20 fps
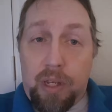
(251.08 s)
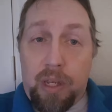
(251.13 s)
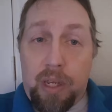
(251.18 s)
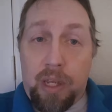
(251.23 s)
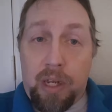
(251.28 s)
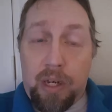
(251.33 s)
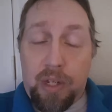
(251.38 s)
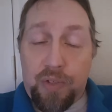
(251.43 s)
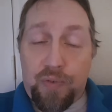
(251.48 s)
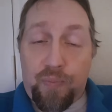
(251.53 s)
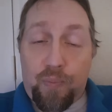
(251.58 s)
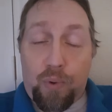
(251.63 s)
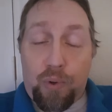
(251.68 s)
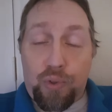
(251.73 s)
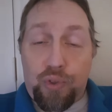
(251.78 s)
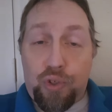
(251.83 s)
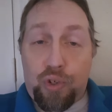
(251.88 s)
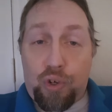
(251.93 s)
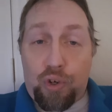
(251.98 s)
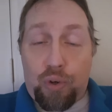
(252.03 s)
in his four
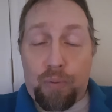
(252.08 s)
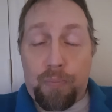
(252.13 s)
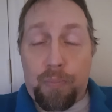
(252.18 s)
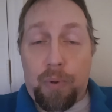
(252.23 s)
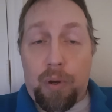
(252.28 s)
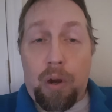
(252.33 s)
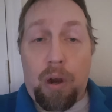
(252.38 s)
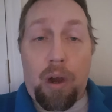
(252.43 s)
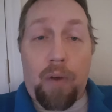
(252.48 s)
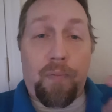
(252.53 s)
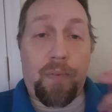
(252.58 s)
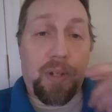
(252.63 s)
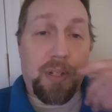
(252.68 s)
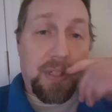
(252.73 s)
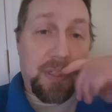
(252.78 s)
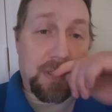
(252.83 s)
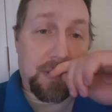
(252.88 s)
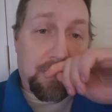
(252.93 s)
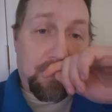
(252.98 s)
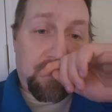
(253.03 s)
term
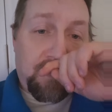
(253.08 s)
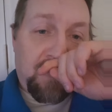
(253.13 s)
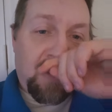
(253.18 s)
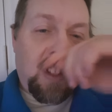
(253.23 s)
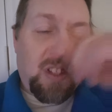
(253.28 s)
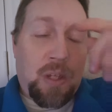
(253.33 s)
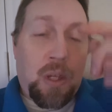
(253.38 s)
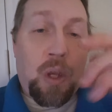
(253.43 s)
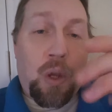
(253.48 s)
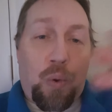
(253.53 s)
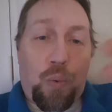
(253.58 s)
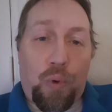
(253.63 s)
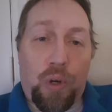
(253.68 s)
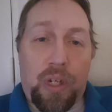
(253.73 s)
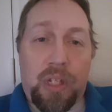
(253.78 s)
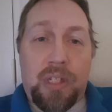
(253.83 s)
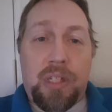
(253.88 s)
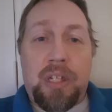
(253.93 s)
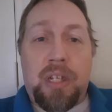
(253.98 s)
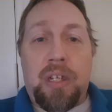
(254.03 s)
office
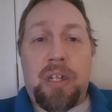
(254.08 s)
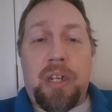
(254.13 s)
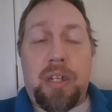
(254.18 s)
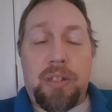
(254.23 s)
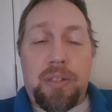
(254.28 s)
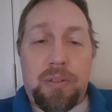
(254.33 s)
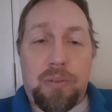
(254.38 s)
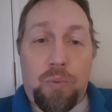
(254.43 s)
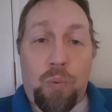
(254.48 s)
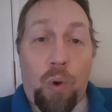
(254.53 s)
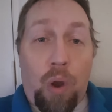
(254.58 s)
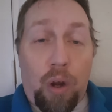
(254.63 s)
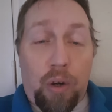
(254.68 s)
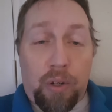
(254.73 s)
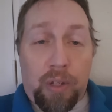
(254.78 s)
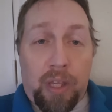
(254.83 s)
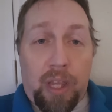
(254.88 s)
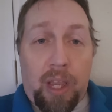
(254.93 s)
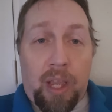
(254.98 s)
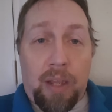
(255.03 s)
what he did at
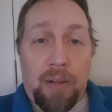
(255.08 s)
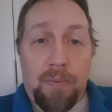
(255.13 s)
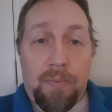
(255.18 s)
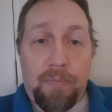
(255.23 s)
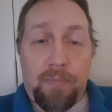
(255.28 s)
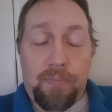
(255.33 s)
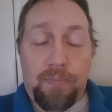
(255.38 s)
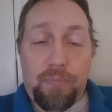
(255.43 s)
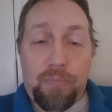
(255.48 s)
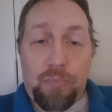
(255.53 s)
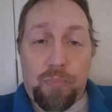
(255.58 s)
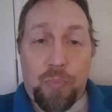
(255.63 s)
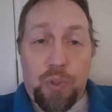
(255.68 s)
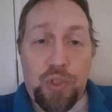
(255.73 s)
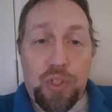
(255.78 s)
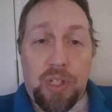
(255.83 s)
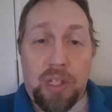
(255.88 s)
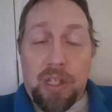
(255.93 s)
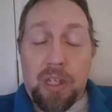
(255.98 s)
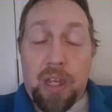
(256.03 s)
Watergate
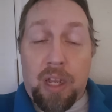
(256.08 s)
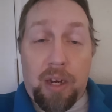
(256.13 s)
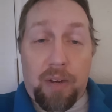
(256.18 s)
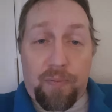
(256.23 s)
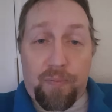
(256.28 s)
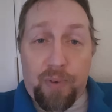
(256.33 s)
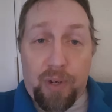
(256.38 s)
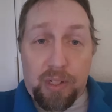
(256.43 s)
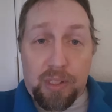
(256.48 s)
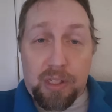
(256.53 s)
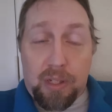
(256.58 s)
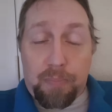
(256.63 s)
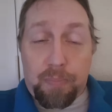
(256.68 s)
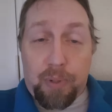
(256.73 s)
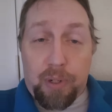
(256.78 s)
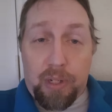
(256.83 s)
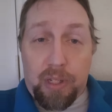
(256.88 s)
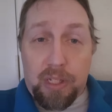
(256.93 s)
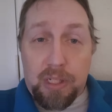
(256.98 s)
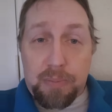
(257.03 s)
which he kind of fucked
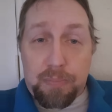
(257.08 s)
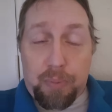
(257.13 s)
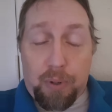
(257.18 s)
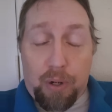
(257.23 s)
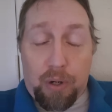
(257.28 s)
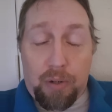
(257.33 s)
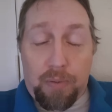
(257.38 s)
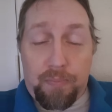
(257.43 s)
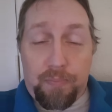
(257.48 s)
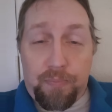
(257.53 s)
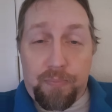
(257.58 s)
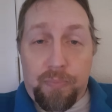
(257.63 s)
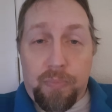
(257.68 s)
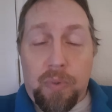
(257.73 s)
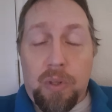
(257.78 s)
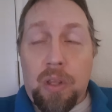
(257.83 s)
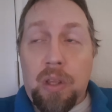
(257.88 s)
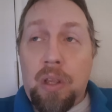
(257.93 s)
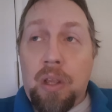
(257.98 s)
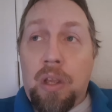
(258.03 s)
up on his part
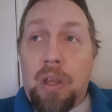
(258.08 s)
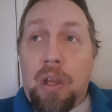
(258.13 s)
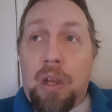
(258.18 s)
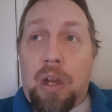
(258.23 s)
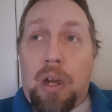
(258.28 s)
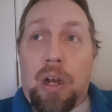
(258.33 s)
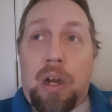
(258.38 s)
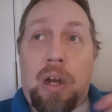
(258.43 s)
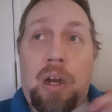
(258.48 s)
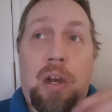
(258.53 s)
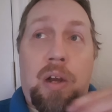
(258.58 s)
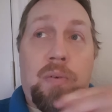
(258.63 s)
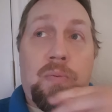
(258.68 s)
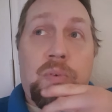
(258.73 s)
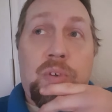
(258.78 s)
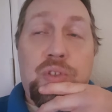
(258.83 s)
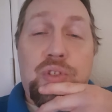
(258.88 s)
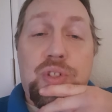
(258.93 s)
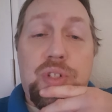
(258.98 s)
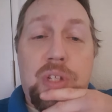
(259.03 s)
uh,
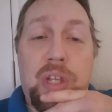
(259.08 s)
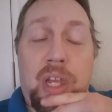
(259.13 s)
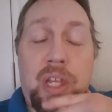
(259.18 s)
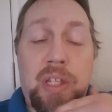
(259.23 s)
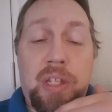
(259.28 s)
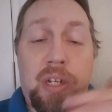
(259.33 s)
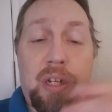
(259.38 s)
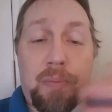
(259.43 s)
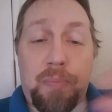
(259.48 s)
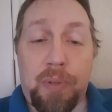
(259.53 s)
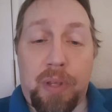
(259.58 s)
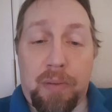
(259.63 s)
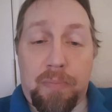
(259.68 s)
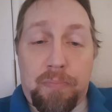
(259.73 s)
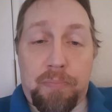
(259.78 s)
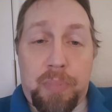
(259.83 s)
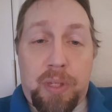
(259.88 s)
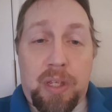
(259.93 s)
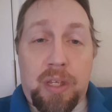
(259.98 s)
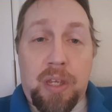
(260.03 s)
which ended up
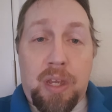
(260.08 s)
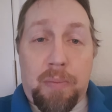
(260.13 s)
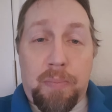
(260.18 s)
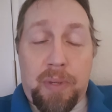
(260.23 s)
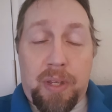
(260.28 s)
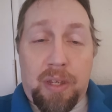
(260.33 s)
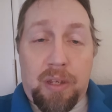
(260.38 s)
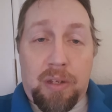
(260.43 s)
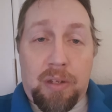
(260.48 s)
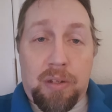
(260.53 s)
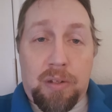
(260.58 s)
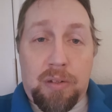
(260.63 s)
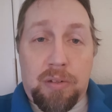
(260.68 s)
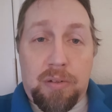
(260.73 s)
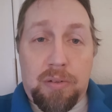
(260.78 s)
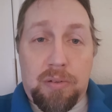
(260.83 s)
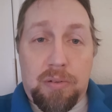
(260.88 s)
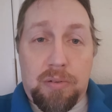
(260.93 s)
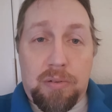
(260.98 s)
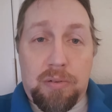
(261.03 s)
him becoming
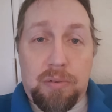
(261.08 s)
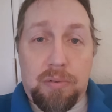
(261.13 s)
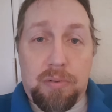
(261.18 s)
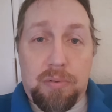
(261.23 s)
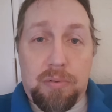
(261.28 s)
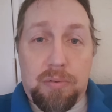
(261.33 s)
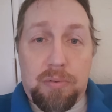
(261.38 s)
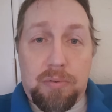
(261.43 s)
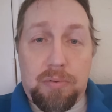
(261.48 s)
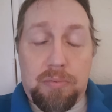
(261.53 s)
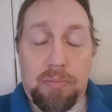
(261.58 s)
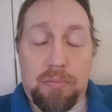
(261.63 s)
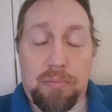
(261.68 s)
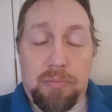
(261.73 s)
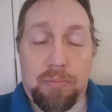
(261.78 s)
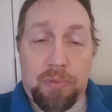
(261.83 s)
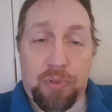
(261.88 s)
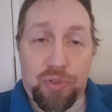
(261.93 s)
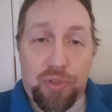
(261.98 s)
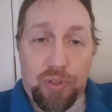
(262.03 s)

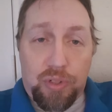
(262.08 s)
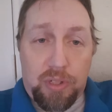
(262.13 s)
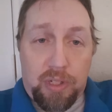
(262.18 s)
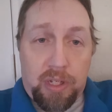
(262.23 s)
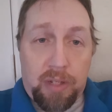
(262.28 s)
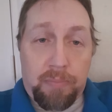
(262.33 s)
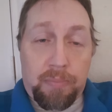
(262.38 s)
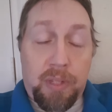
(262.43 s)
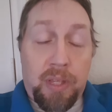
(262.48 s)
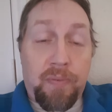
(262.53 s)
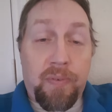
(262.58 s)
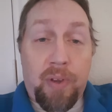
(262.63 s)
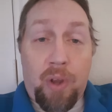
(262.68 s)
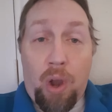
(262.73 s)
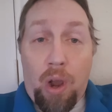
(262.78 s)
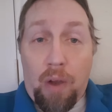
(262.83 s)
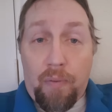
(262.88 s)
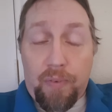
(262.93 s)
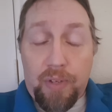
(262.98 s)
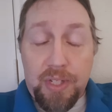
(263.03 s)
which him leaving
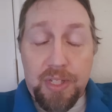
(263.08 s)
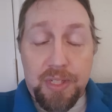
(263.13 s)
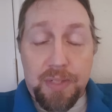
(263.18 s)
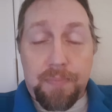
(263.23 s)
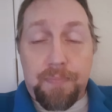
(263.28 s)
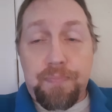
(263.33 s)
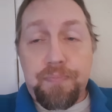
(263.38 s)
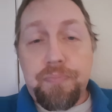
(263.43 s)
office